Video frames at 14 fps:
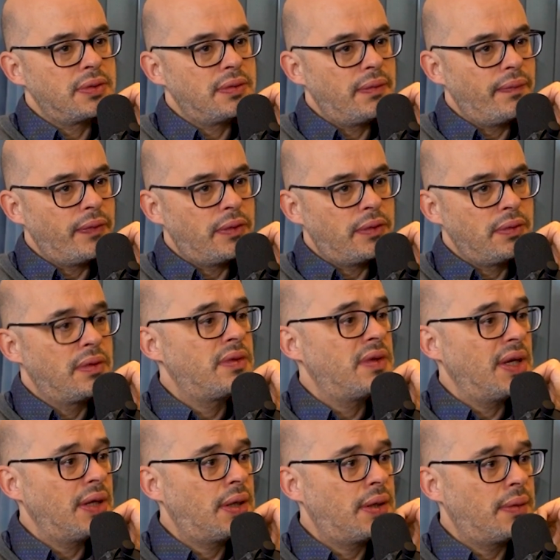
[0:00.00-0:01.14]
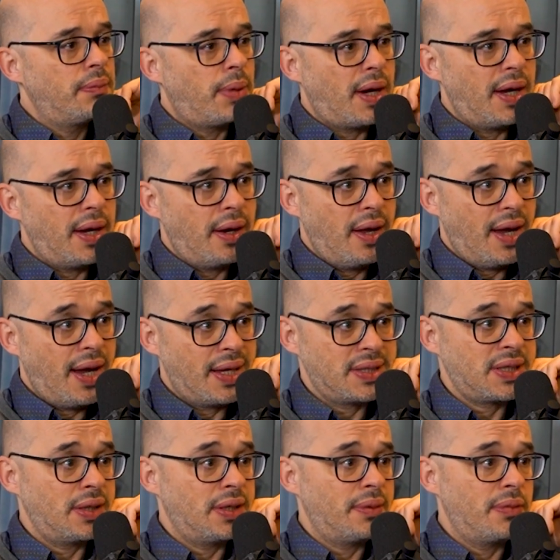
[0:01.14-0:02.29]
to think by
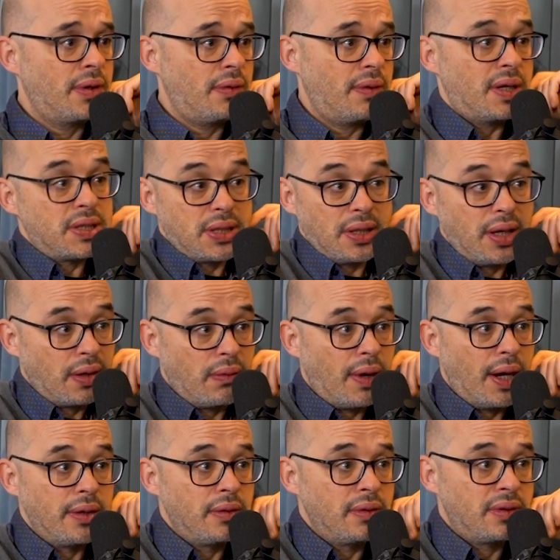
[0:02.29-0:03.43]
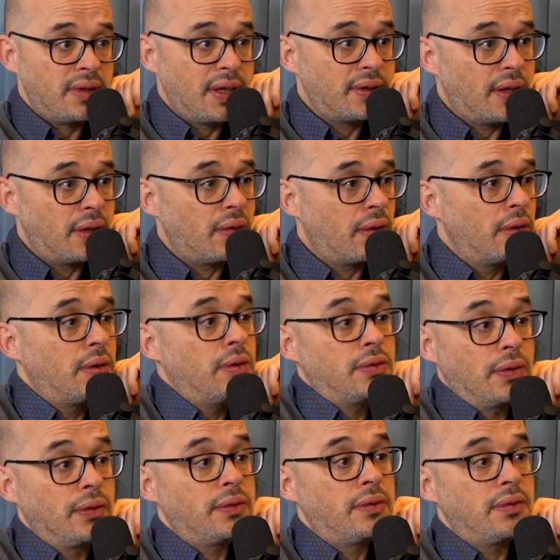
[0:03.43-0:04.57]
asking them a question, like, why do you think that, or
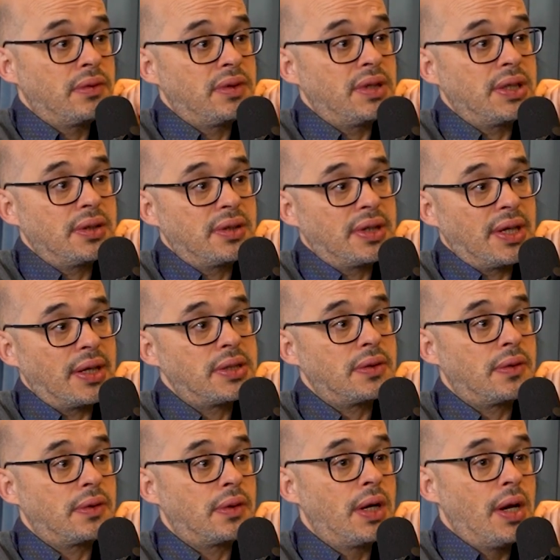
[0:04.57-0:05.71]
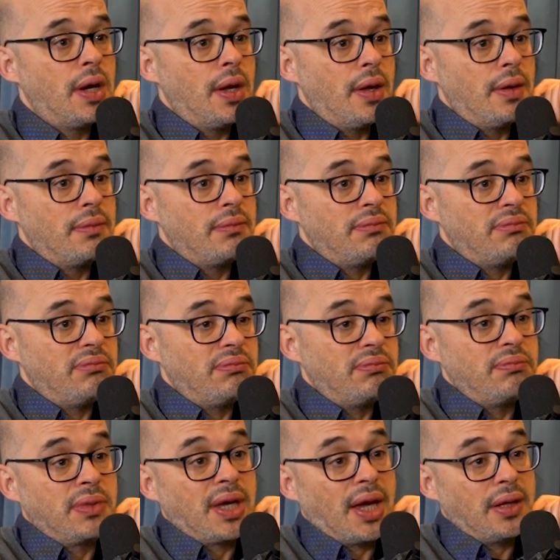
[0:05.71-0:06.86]
don't you think that, or
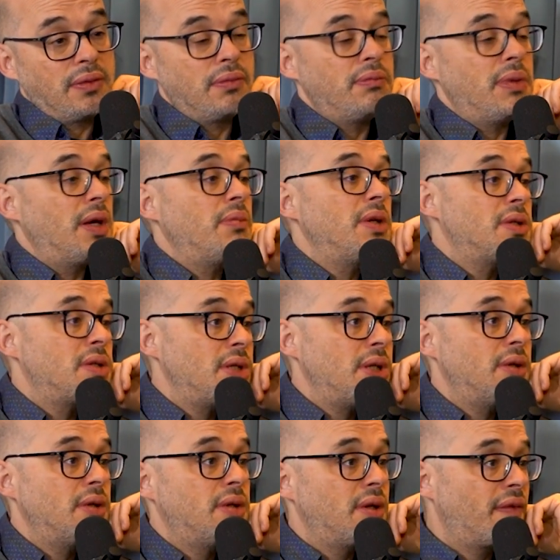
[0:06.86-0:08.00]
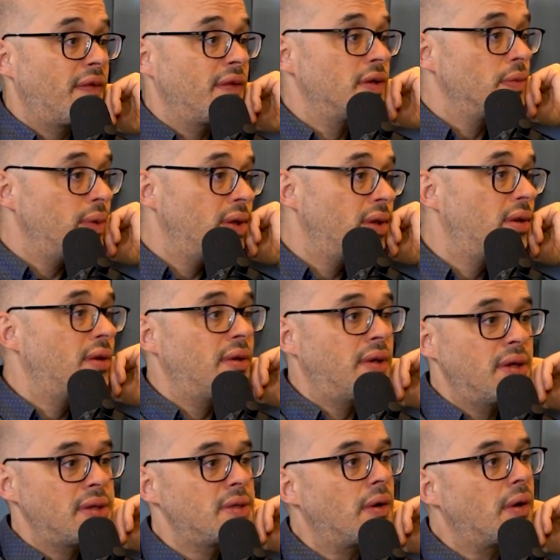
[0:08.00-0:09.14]
can you maybe see the difference with
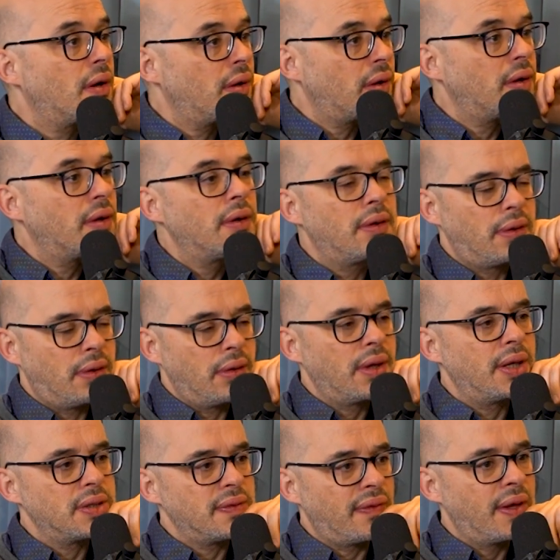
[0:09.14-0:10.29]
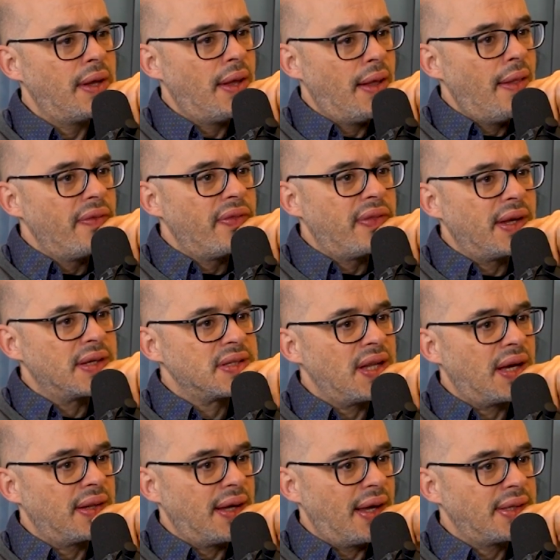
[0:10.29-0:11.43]
this, or all kinds of things
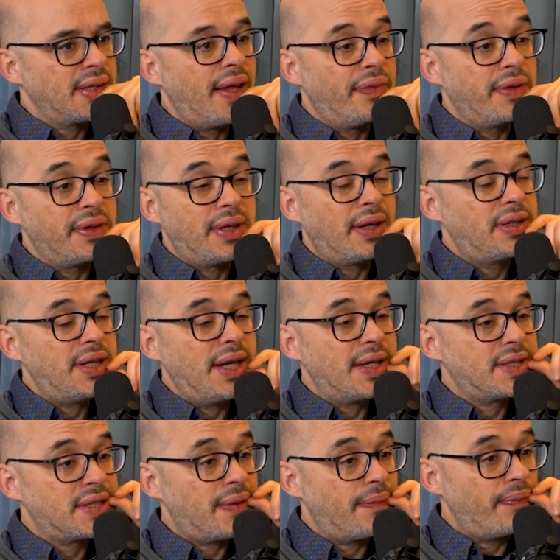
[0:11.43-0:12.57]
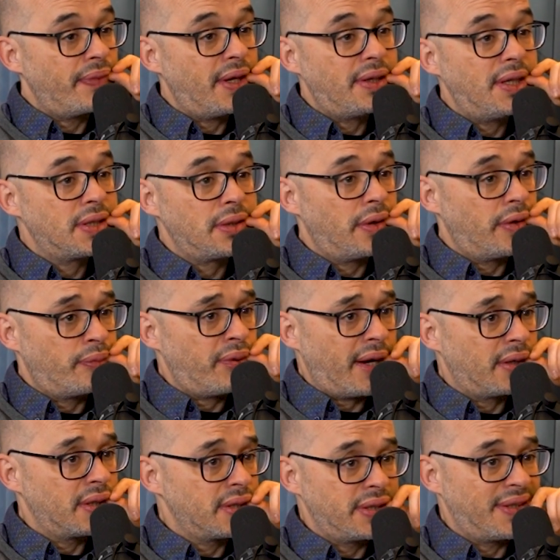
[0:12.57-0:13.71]
like that. And that takes a lot of
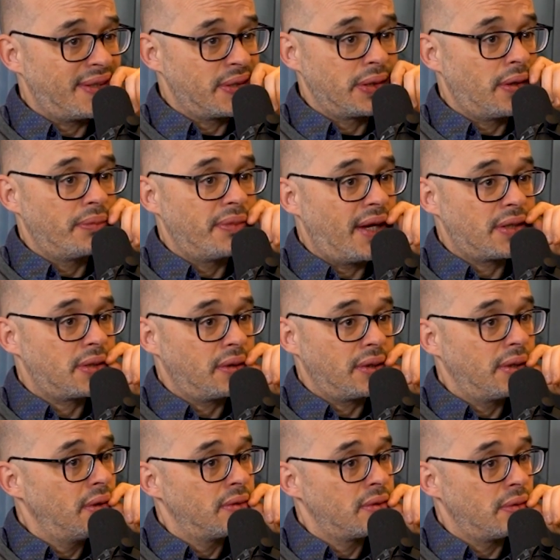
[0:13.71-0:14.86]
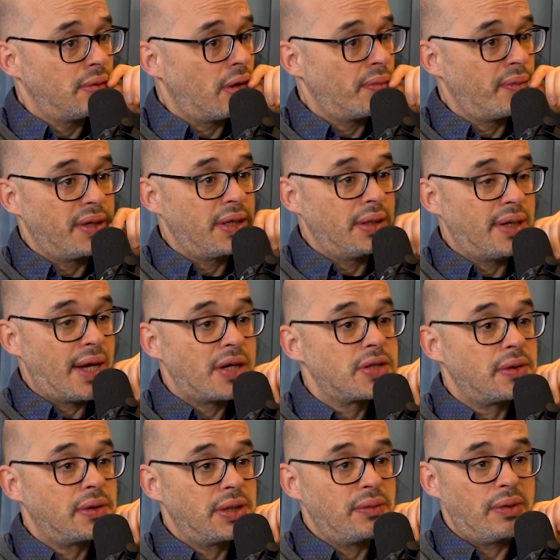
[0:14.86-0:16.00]
practice. It doesn't come naturally. And so
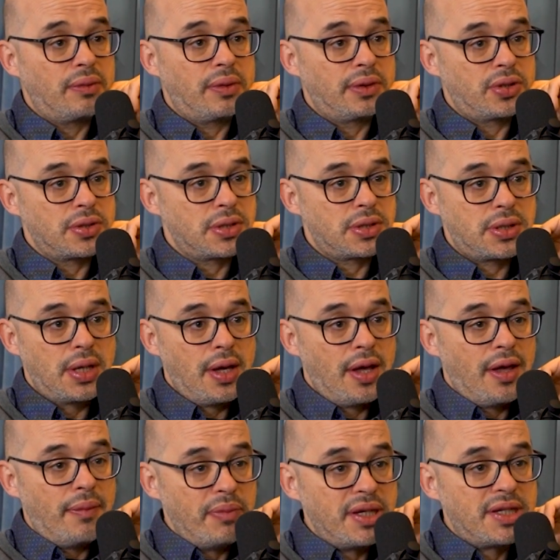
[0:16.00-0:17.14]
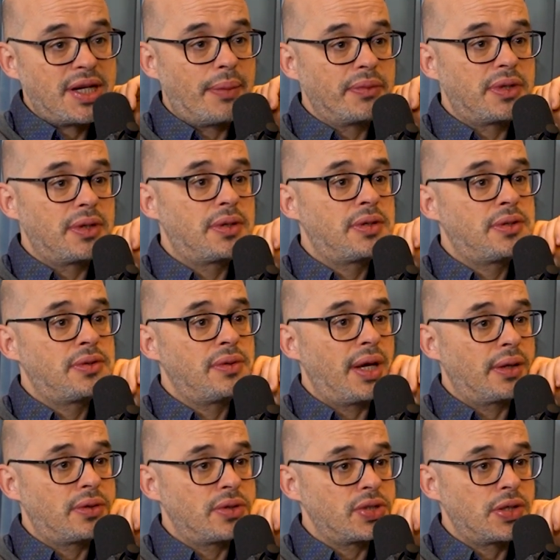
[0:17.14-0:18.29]
naturally we will just be tempted to
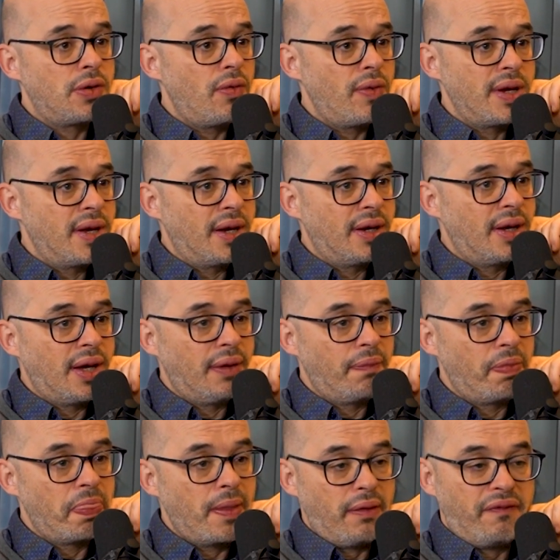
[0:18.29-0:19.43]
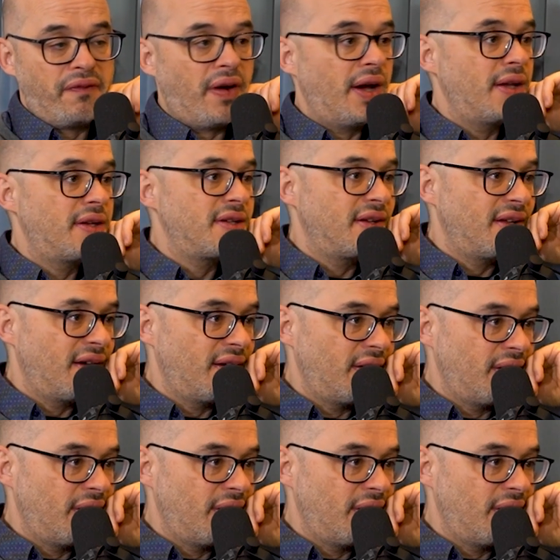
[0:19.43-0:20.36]
like just go in and fight and